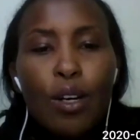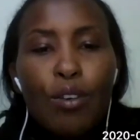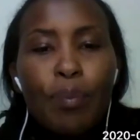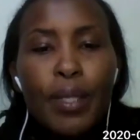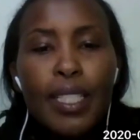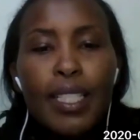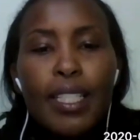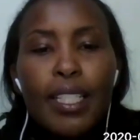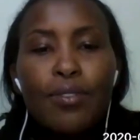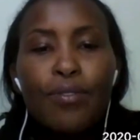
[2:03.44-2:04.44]
of
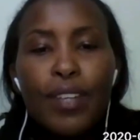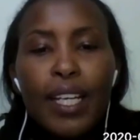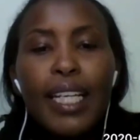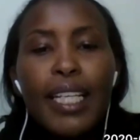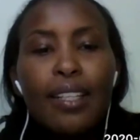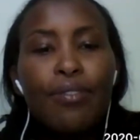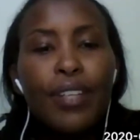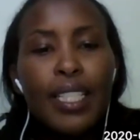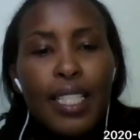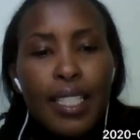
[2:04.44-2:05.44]
businesses fail in the
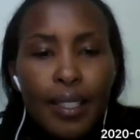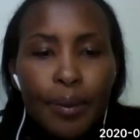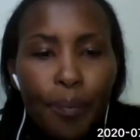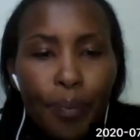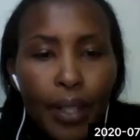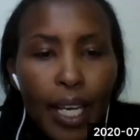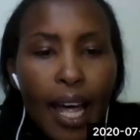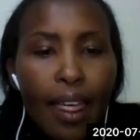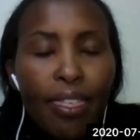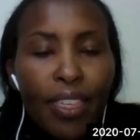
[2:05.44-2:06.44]
first year,
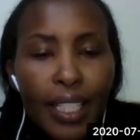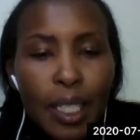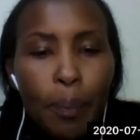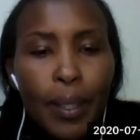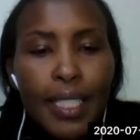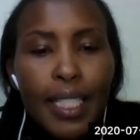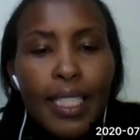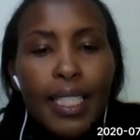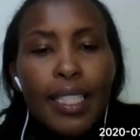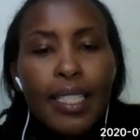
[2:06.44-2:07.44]
30%
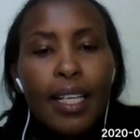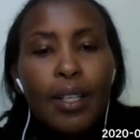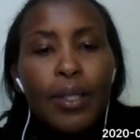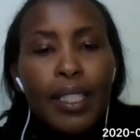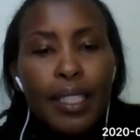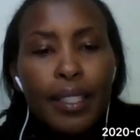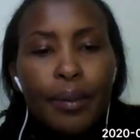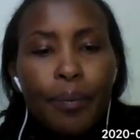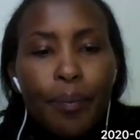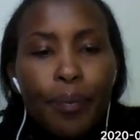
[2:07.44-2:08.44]
in the second year,
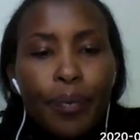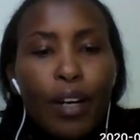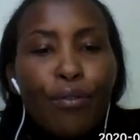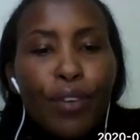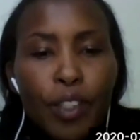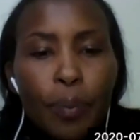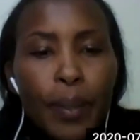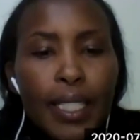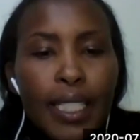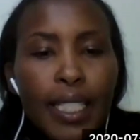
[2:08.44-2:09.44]

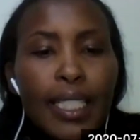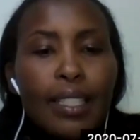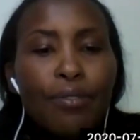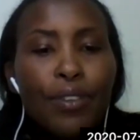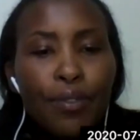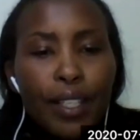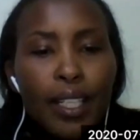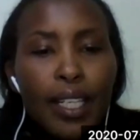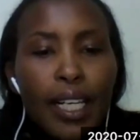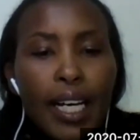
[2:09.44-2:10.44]
50% in the 5th
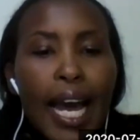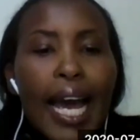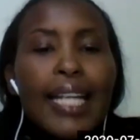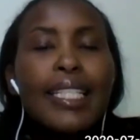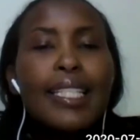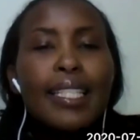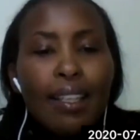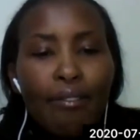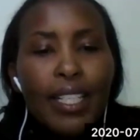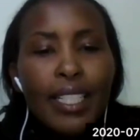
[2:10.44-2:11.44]
year, and
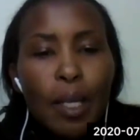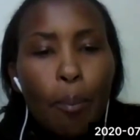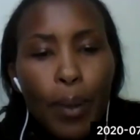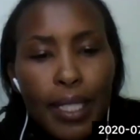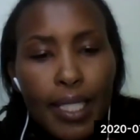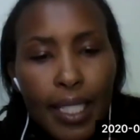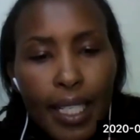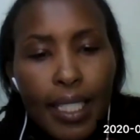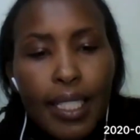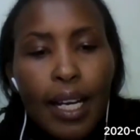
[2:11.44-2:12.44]

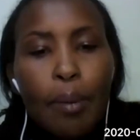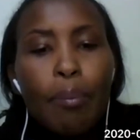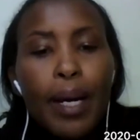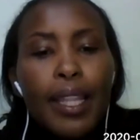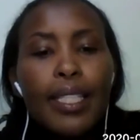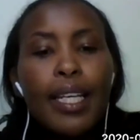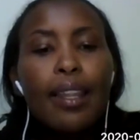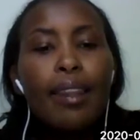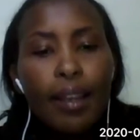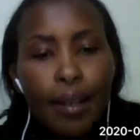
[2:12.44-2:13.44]
70% by the
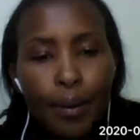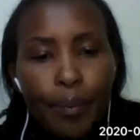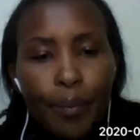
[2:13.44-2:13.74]
10th year?